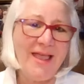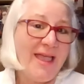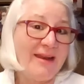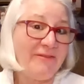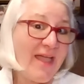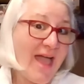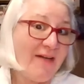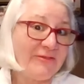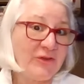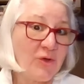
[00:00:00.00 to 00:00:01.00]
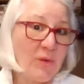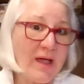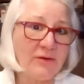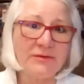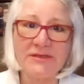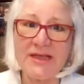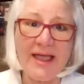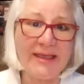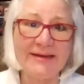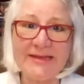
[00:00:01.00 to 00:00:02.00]
And if I have to go out,
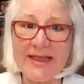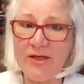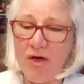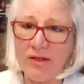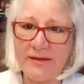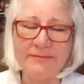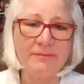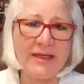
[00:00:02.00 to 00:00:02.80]
I can take Colin.